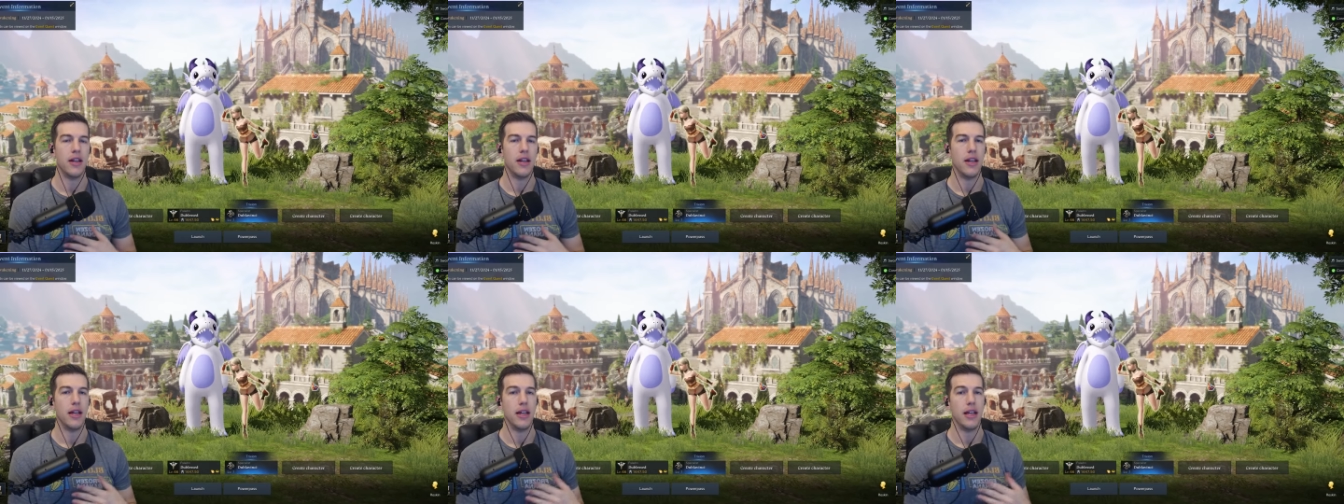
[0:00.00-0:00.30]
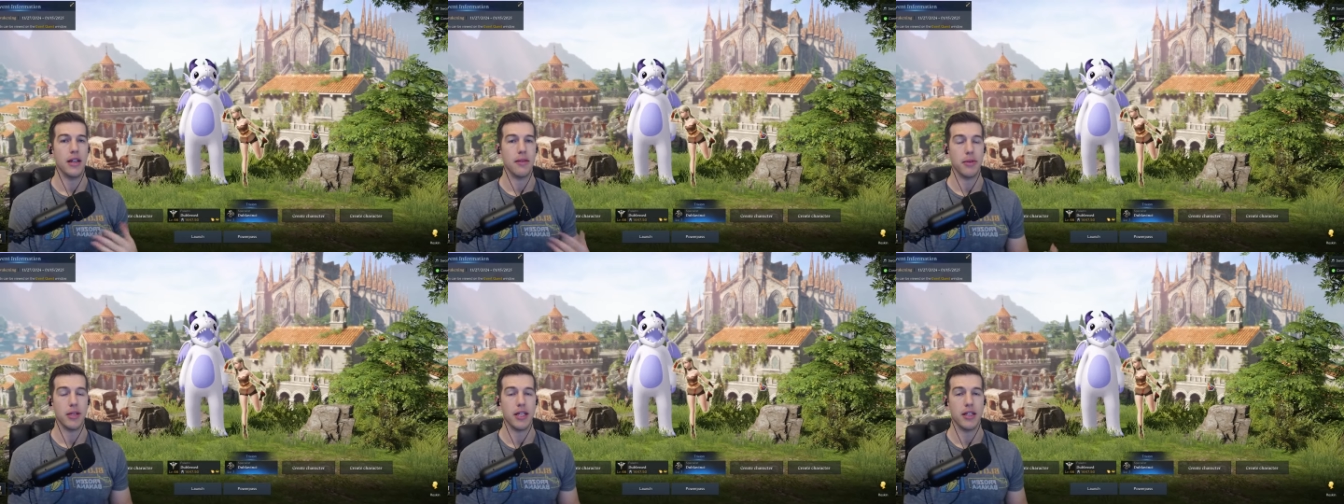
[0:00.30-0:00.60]

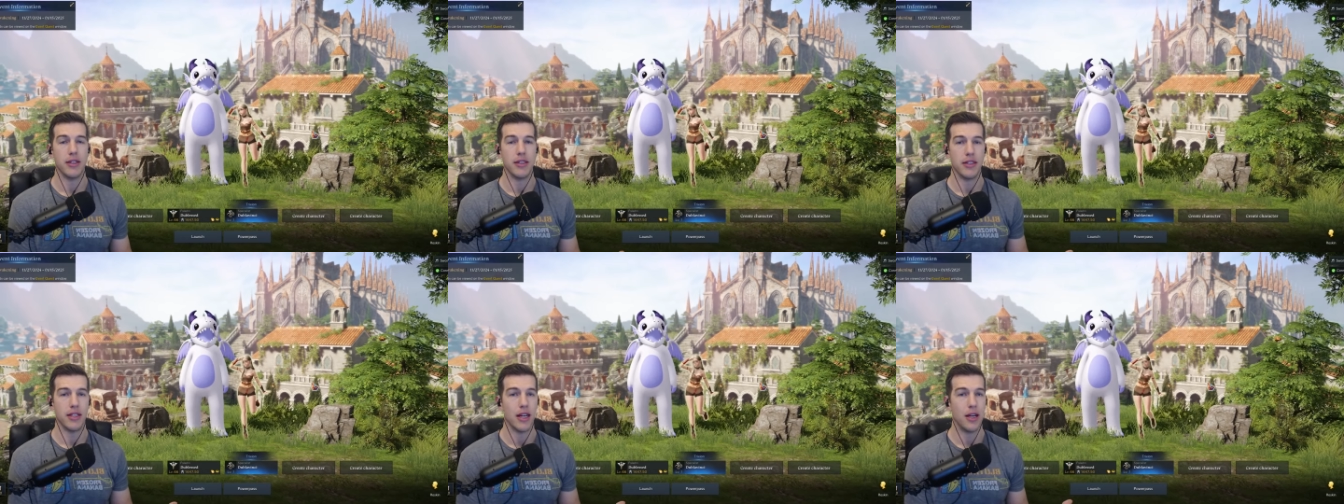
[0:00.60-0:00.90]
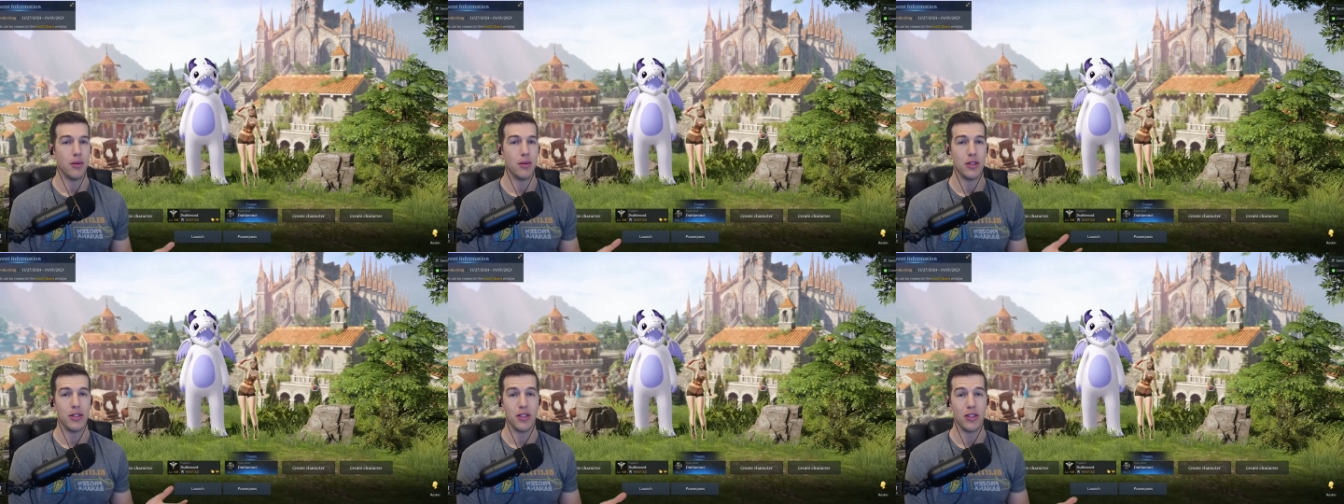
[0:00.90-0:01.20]
uh, because
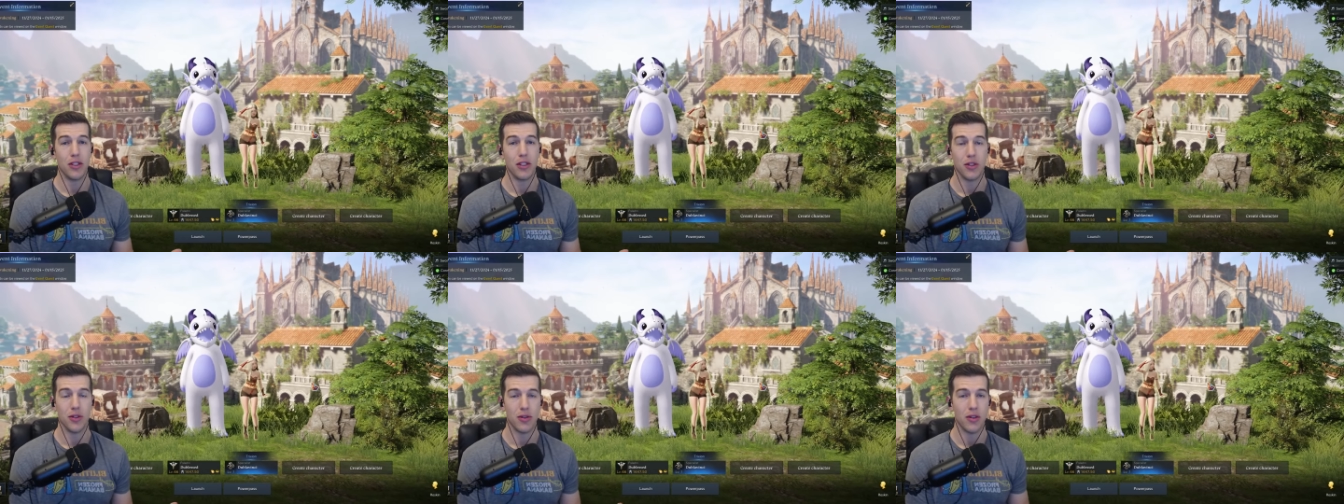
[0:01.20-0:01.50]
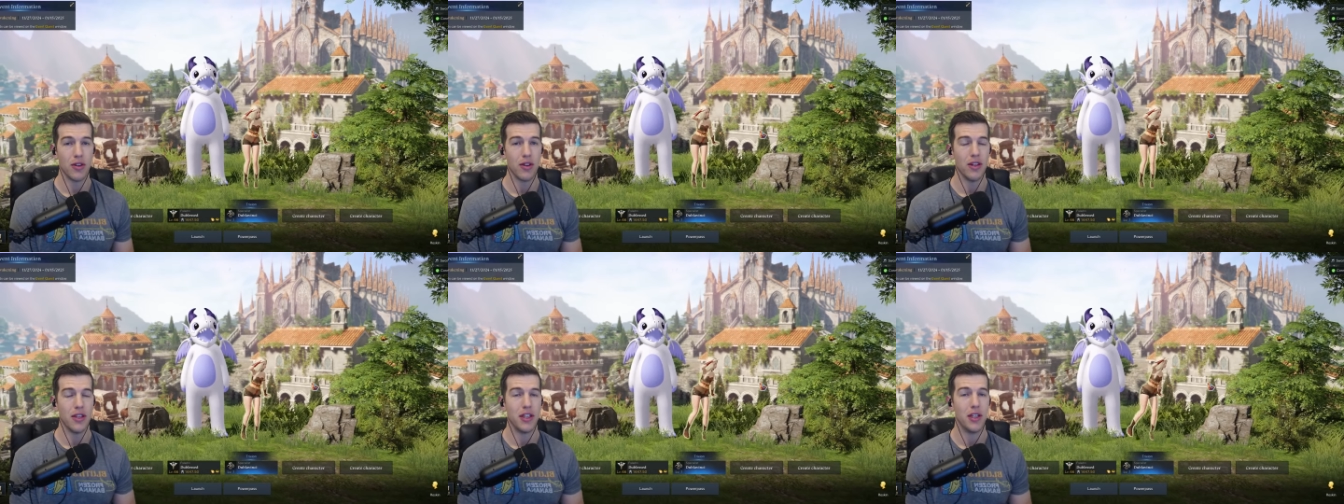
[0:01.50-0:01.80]
i wasn't
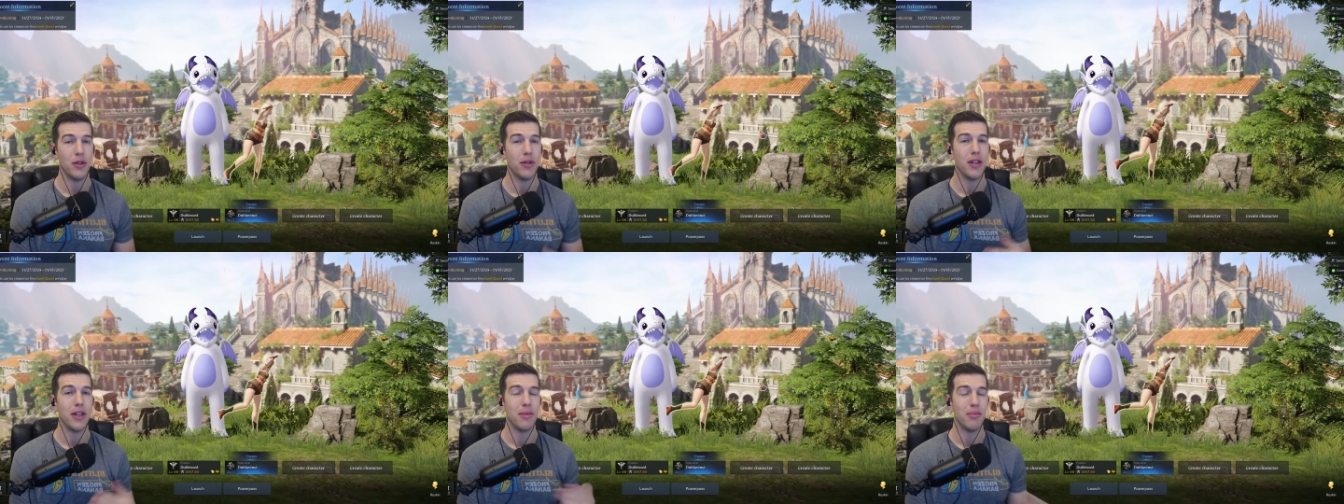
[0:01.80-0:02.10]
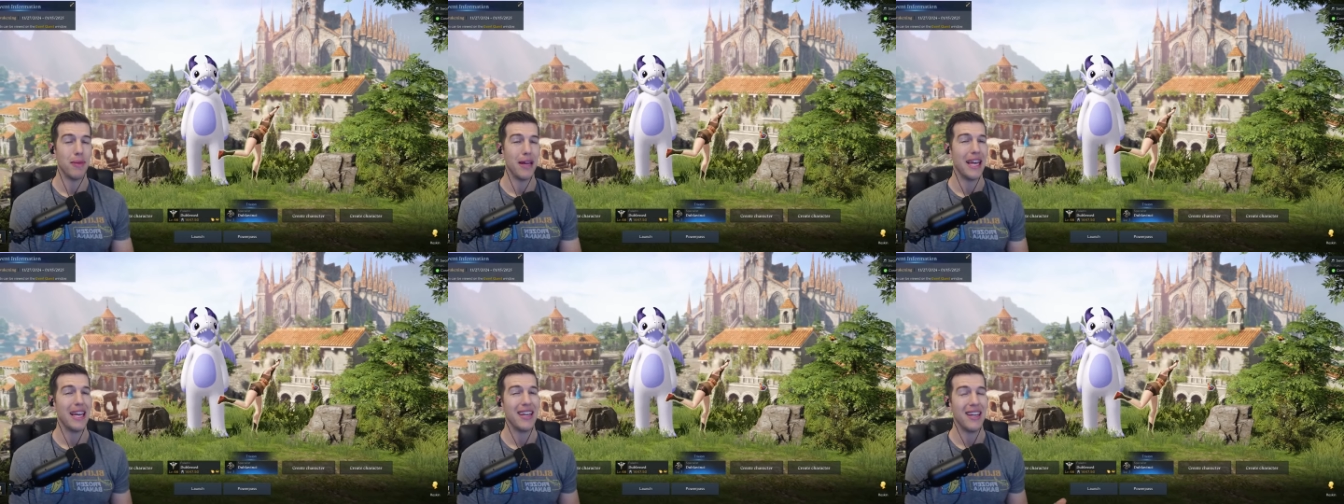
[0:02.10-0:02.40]
sure you
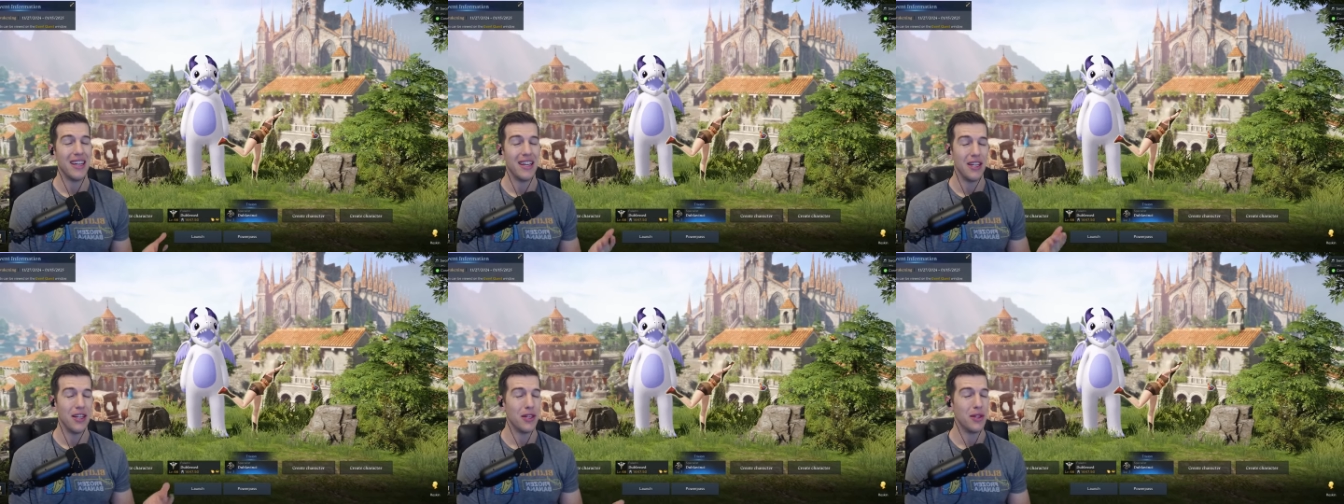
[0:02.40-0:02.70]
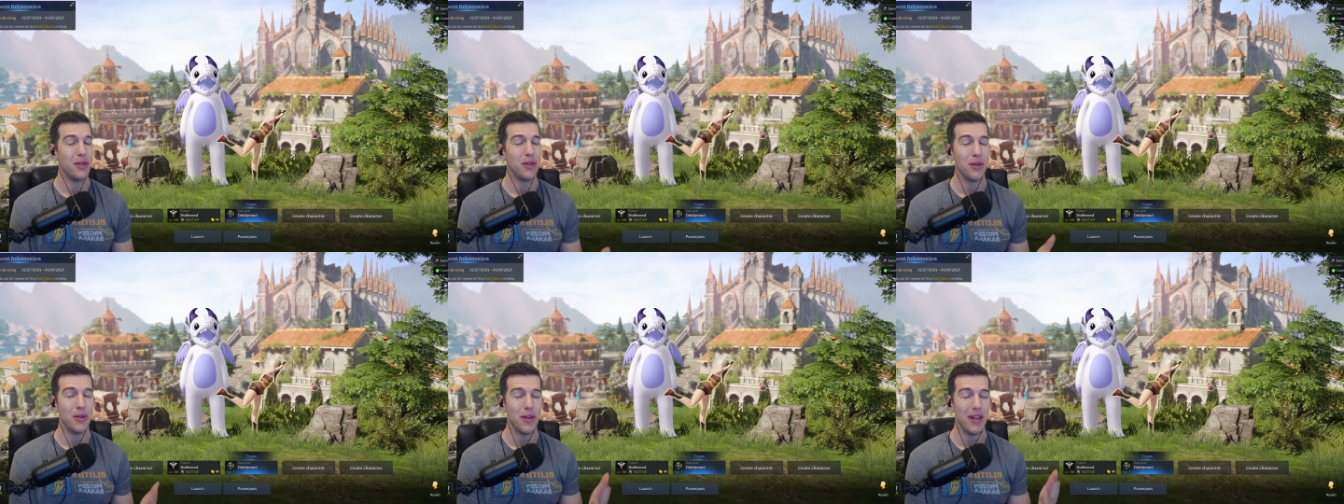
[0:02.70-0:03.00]
can make a
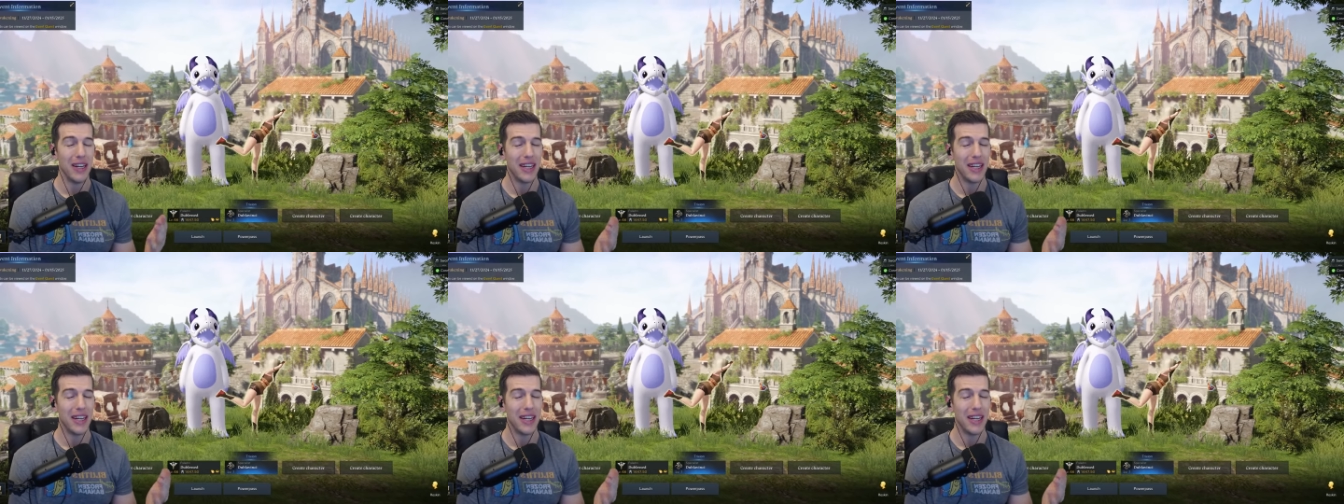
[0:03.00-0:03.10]
new